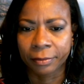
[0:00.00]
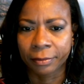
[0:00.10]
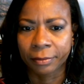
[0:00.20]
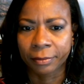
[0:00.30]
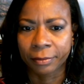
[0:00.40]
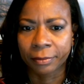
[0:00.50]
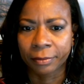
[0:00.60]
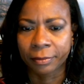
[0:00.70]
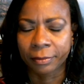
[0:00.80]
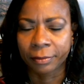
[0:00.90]

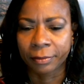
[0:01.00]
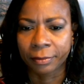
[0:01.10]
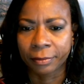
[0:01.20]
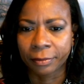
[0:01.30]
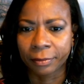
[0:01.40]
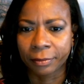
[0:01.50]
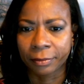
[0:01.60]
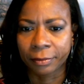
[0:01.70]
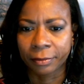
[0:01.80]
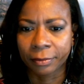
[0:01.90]

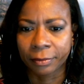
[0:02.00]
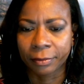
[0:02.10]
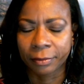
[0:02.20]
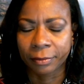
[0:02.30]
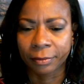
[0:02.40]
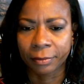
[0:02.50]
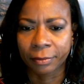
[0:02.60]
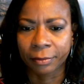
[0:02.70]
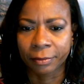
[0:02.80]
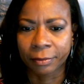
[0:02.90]

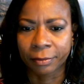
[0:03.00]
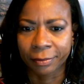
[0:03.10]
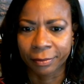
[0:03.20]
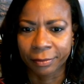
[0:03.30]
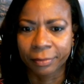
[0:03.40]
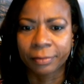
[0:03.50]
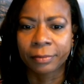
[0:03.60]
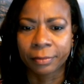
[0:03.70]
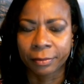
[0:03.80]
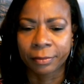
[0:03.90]
No words are spoken by the person on screen.